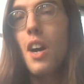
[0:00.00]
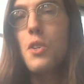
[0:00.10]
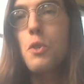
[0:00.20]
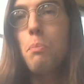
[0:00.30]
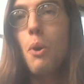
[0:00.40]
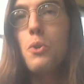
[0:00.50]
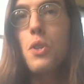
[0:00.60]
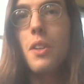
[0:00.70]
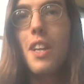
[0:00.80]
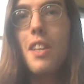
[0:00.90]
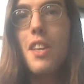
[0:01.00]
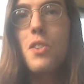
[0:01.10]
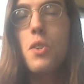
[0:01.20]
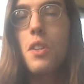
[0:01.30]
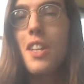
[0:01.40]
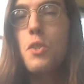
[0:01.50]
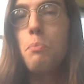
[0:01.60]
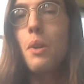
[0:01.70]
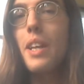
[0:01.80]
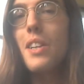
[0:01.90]
are supposedly these these
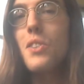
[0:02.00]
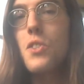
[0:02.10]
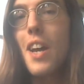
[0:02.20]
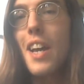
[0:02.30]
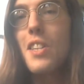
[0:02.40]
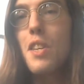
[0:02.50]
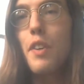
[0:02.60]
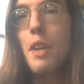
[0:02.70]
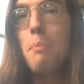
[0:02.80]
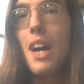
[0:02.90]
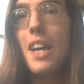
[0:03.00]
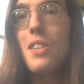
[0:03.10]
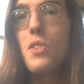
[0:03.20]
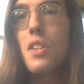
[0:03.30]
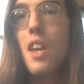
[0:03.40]
brilliant scientific minds,